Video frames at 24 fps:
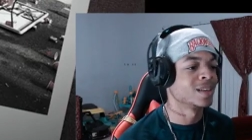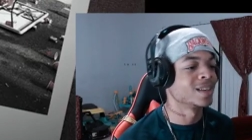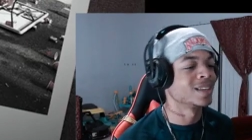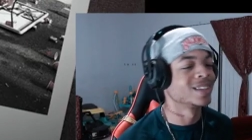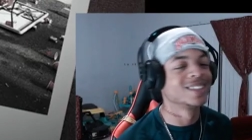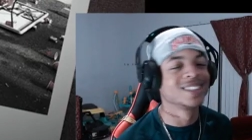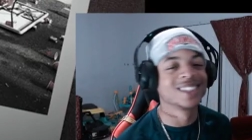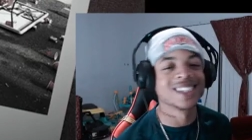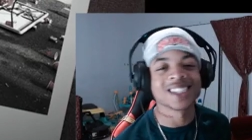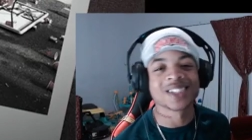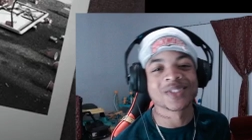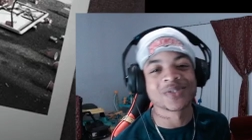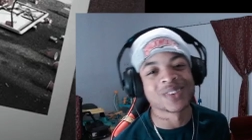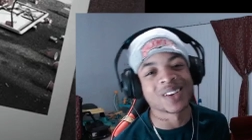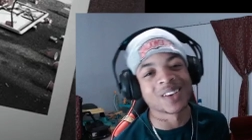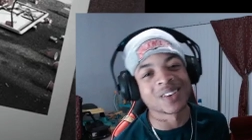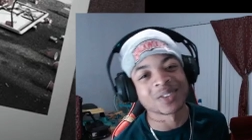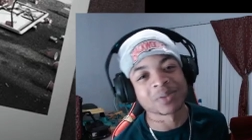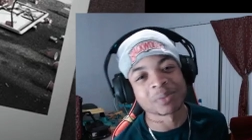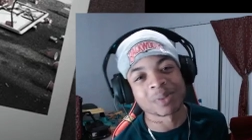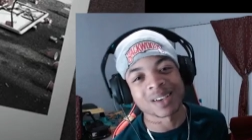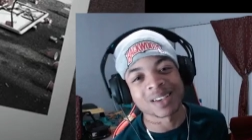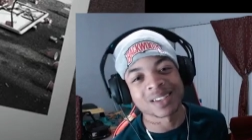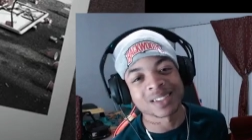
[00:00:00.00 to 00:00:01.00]
Just when I was
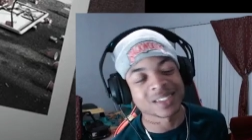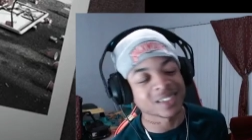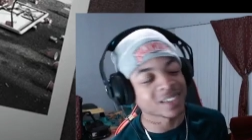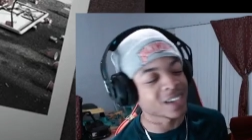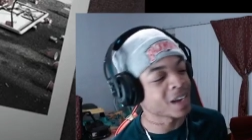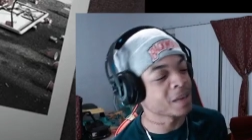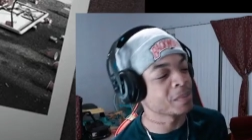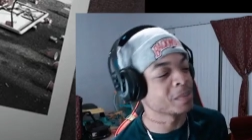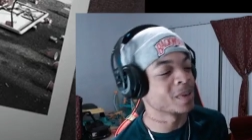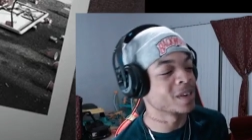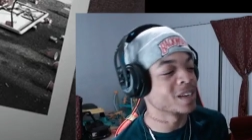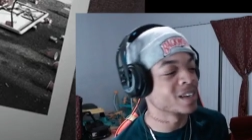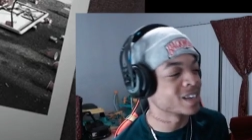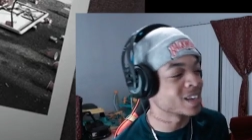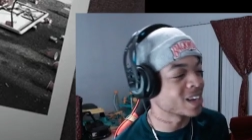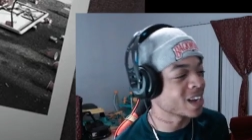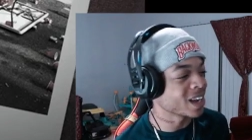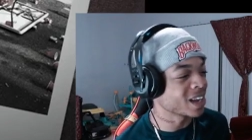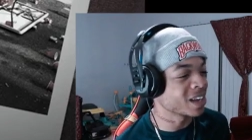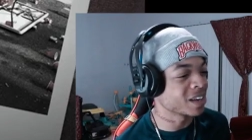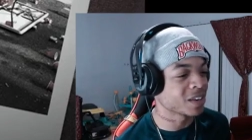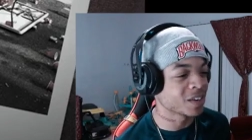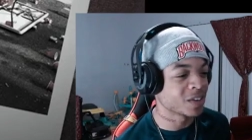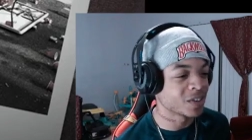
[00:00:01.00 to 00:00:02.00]
about to stop it and they
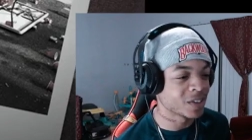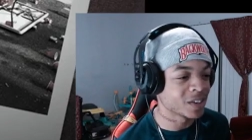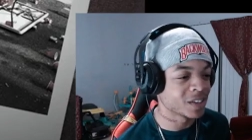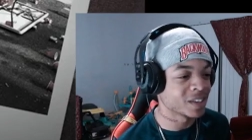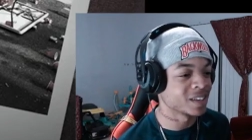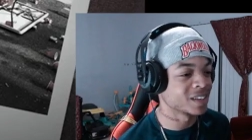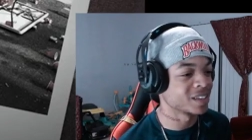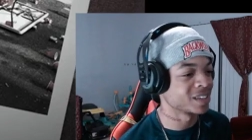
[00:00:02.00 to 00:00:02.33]
kept going.